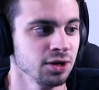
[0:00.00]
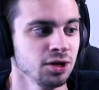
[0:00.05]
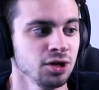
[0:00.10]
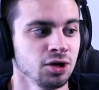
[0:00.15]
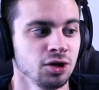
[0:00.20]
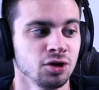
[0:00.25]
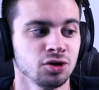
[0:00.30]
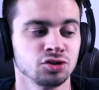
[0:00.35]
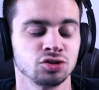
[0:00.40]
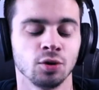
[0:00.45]

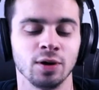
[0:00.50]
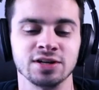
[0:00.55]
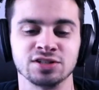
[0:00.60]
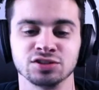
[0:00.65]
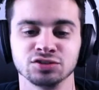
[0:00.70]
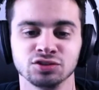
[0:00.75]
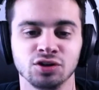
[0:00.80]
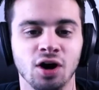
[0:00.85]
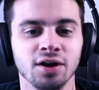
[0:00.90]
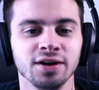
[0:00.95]
So as
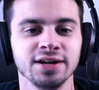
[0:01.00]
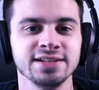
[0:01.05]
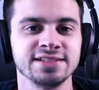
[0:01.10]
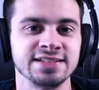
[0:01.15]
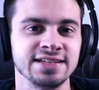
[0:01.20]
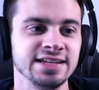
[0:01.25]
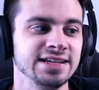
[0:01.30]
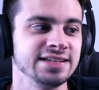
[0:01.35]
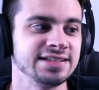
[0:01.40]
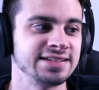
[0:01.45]
long as
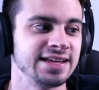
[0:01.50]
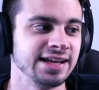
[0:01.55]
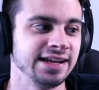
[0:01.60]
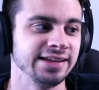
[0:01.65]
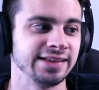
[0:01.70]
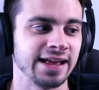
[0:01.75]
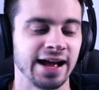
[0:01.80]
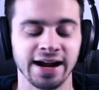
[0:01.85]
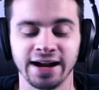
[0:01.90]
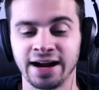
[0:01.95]
he is
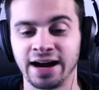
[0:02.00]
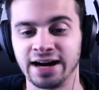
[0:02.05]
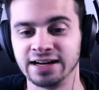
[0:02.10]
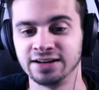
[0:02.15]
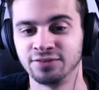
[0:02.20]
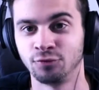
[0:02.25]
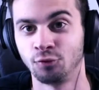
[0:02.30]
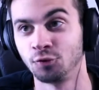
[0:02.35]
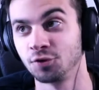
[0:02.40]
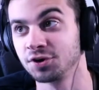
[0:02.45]
getting that kind
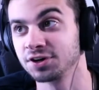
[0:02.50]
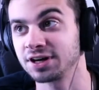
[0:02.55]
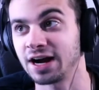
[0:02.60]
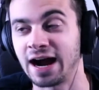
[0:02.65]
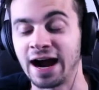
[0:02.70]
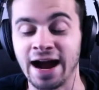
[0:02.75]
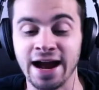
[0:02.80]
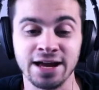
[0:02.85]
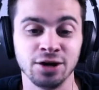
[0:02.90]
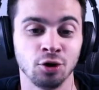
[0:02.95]
of work,
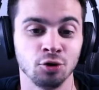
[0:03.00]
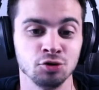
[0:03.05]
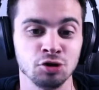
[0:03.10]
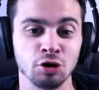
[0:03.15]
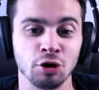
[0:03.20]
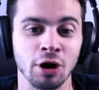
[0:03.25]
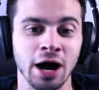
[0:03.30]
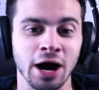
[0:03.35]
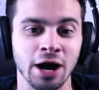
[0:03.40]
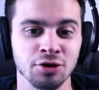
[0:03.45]
I don't
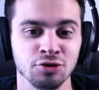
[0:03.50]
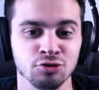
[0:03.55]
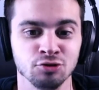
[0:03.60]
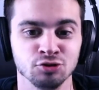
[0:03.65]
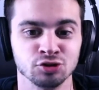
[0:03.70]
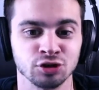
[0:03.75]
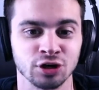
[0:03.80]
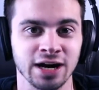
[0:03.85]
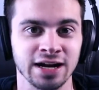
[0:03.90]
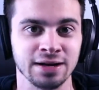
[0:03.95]
know how you
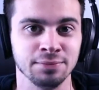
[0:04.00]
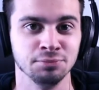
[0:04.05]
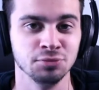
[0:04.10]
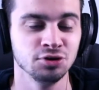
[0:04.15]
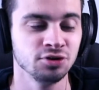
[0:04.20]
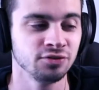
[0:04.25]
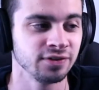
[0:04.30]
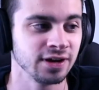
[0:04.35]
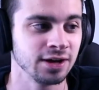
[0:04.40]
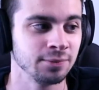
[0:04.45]
try and
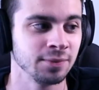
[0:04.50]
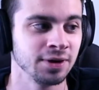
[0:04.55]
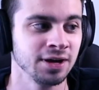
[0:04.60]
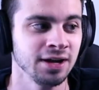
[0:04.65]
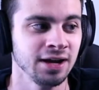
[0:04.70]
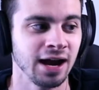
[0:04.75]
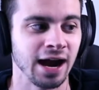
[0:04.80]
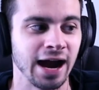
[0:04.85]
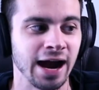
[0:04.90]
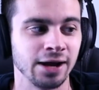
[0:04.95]
move him.
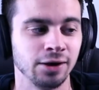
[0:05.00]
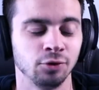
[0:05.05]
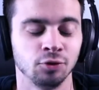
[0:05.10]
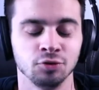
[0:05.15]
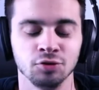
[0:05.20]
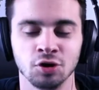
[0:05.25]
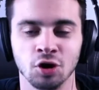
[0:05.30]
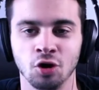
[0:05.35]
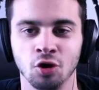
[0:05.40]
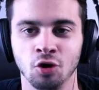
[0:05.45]
I
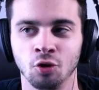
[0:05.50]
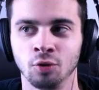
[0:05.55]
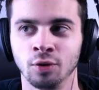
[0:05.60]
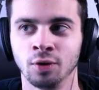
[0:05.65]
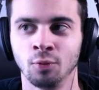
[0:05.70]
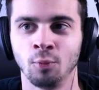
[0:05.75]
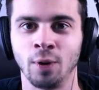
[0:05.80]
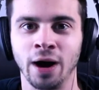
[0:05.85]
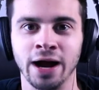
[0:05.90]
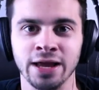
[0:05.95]
don't know
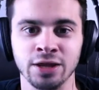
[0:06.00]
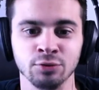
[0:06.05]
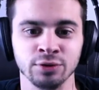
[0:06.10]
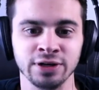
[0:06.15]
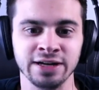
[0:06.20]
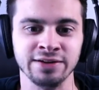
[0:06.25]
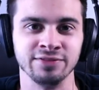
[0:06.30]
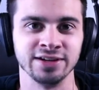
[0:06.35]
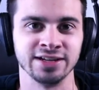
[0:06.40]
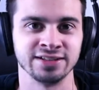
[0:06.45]
why you would
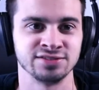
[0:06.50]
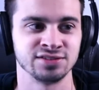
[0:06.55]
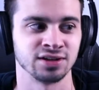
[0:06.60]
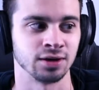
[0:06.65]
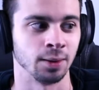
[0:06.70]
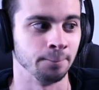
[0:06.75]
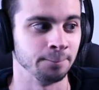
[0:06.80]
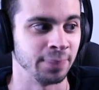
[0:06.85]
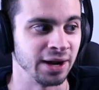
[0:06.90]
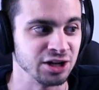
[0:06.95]
even
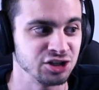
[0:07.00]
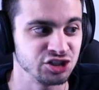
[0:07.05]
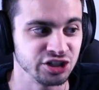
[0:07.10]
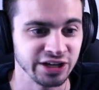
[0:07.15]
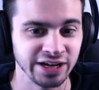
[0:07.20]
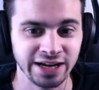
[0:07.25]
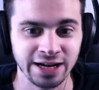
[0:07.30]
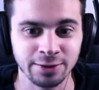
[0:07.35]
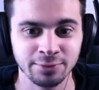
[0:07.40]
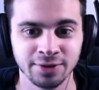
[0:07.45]
consider benching
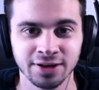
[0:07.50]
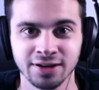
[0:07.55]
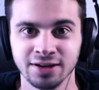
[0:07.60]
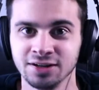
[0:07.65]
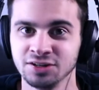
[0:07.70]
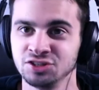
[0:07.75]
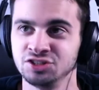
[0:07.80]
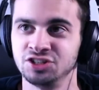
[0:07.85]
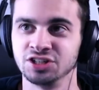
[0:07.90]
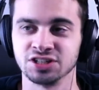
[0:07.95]
him.
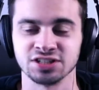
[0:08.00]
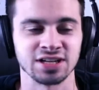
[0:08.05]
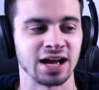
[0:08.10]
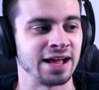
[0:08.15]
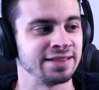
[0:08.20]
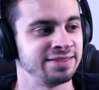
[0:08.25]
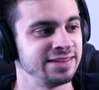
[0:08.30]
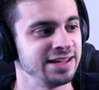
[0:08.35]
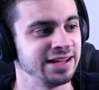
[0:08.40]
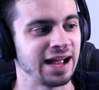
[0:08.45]
I
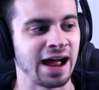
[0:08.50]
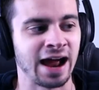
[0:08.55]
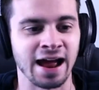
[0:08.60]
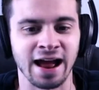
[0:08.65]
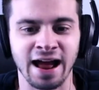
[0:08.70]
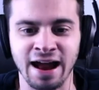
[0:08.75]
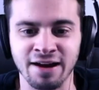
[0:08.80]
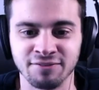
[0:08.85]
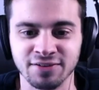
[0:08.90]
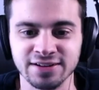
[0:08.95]
think
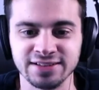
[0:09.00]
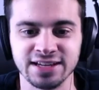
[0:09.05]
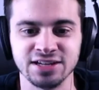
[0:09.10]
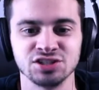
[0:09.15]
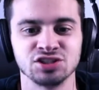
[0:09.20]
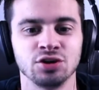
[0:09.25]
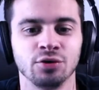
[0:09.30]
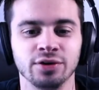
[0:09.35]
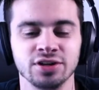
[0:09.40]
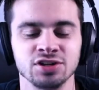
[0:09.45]
everything's
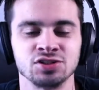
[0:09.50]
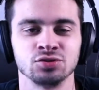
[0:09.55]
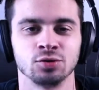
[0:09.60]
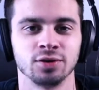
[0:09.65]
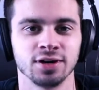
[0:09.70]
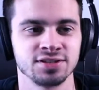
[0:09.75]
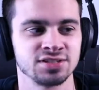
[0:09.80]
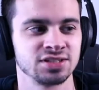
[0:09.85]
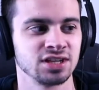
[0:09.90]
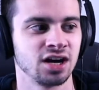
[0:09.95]
going to sort
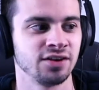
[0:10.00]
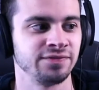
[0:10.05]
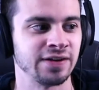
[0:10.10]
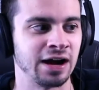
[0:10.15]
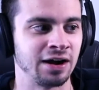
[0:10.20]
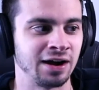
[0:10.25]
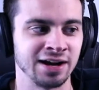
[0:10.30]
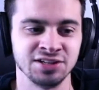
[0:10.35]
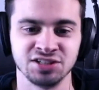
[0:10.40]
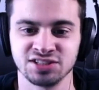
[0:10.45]
itself
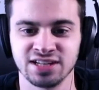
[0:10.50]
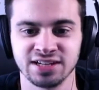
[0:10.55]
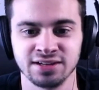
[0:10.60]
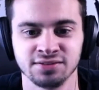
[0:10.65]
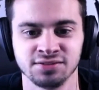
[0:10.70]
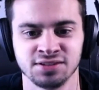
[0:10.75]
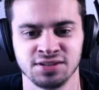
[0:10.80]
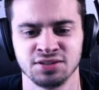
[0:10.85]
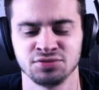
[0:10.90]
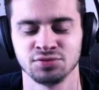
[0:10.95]
out. I just think
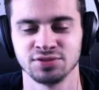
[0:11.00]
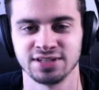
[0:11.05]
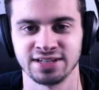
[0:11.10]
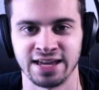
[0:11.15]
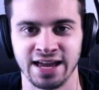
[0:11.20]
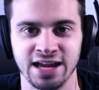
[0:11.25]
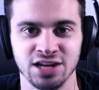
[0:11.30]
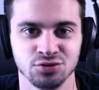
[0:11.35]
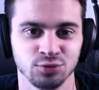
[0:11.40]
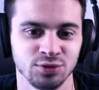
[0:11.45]
if this was a
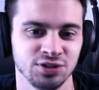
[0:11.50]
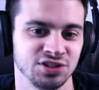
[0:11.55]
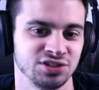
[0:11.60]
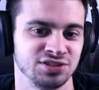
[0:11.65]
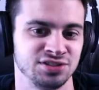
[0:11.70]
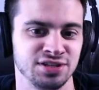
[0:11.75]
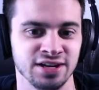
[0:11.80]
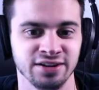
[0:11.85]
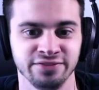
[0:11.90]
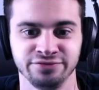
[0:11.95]
case where he
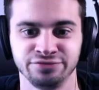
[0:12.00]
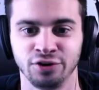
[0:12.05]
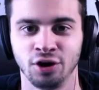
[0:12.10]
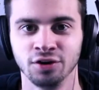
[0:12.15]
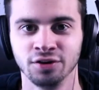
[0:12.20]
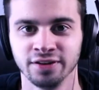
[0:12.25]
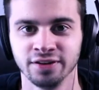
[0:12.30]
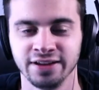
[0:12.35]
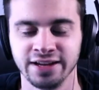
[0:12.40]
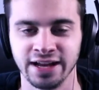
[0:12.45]
just didn't fall
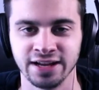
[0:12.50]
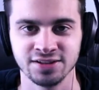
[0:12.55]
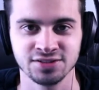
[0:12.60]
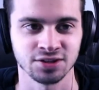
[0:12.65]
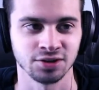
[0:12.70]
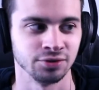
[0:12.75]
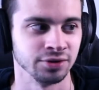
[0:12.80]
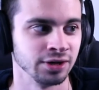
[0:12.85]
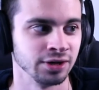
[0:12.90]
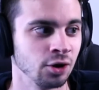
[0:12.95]
into the end
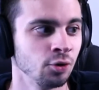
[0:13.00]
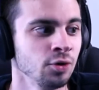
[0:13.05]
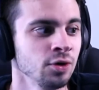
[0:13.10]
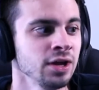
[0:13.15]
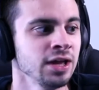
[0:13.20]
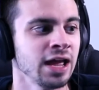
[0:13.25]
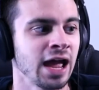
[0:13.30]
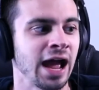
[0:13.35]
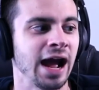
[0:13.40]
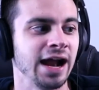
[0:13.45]
zone,
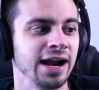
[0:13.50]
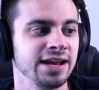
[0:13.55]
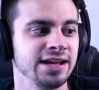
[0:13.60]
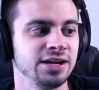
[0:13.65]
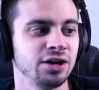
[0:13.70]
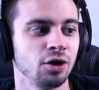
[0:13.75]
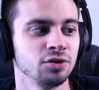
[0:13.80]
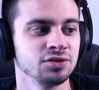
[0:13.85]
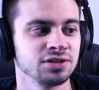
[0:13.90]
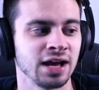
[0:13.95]
had he
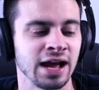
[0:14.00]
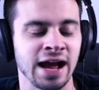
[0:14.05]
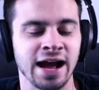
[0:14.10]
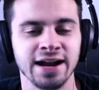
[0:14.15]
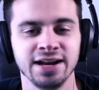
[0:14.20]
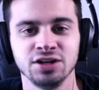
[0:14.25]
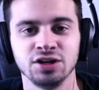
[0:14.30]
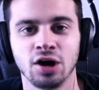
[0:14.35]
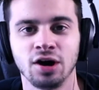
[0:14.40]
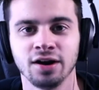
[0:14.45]

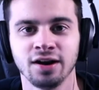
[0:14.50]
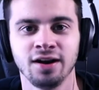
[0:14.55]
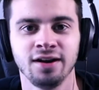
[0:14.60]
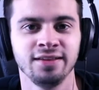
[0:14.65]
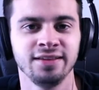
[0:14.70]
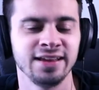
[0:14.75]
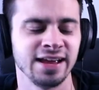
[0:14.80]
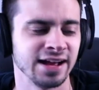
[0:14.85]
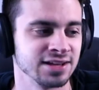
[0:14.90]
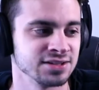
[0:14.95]
gone
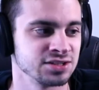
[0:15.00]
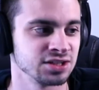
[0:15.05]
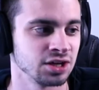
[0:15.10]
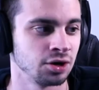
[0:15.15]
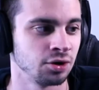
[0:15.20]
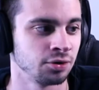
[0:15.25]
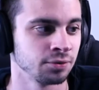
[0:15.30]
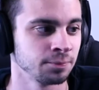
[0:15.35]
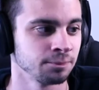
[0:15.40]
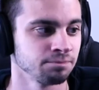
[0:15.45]
into the end
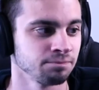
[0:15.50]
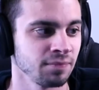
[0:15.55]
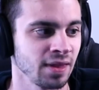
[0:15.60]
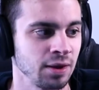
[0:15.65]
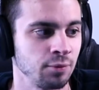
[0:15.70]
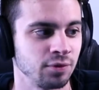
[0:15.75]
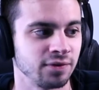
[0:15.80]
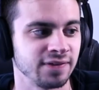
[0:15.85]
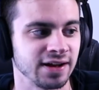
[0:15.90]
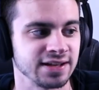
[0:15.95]
zone, he
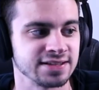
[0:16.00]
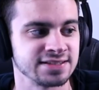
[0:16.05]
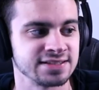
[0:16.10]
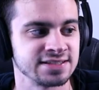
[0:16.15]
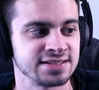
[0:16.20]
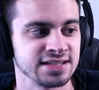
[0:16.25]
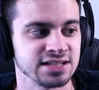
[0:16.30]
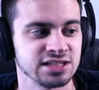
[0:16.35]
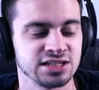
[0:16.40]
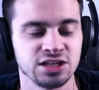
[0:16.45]
would have had
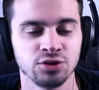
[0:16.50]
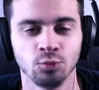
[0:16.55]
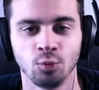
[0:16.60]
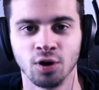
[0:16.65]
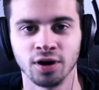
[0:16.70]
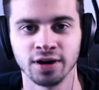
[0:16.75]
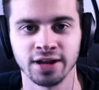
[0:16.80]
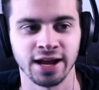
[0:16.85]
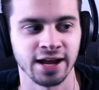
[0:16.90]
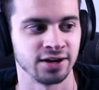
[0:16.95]

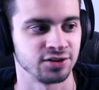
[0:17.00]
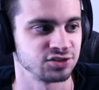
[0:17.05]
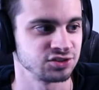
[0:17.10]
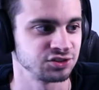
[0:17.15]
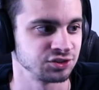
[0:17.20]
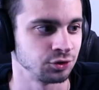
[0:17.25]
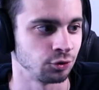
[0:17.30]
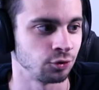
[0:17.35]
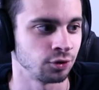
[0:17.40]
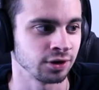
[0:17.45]
61 and a
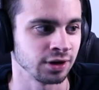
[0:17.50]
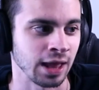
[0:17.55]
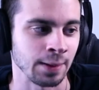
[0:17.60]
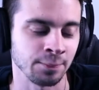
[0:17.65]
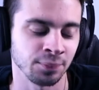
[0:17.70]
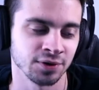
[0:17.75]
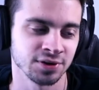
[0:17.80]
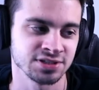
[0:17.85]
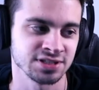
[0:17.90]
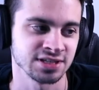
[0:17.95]
score that
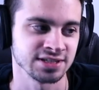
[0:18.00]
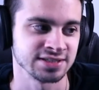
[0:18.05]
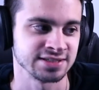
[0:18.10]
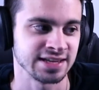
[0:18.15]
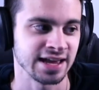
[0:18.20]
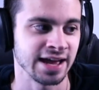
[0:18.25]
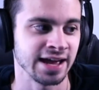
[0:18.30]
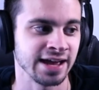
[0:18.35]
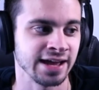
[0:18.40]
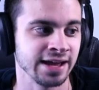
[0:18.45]
puts his
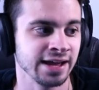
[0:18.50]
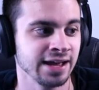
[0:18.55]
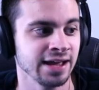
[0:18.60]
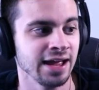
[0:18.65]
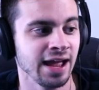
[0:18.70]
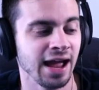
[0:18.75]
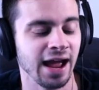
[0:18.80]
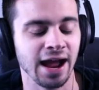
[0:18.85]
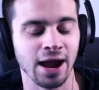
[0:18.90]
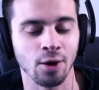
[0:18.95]
day
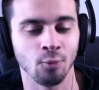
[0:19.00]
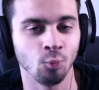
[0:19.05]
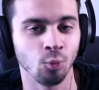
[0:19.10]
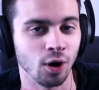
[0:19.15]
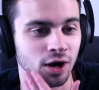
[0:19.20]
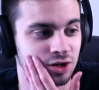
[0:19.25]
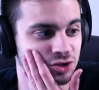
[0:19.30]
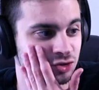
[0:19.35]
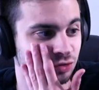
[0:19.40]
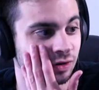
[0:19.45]
at
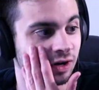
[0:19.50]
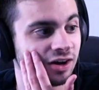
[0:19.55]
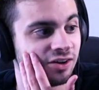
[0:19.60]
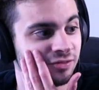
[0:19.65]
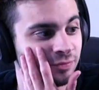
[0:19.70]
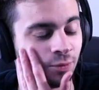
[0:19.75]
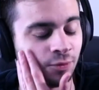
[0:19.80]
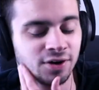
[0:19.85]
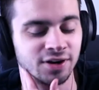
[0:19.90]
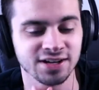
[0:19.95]

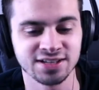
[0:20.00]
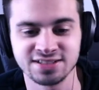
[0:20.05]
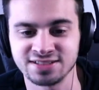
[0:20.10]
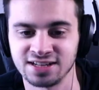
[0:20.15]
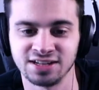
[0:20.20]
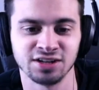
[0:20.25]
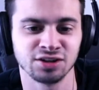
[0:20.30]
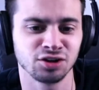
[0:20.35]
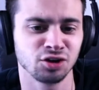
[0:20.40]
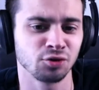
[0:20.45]
12 points,
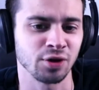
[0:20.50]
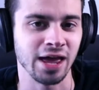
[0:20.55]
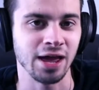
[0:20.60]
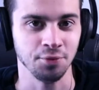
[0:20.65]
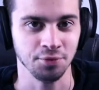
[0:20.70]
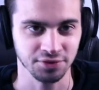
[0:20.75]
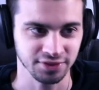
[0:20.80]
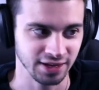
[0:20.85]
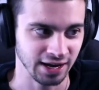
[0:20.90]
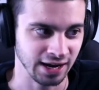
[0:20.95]
and you're okay
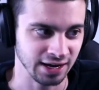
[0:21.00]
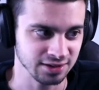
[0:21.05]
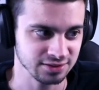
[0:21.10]
with that.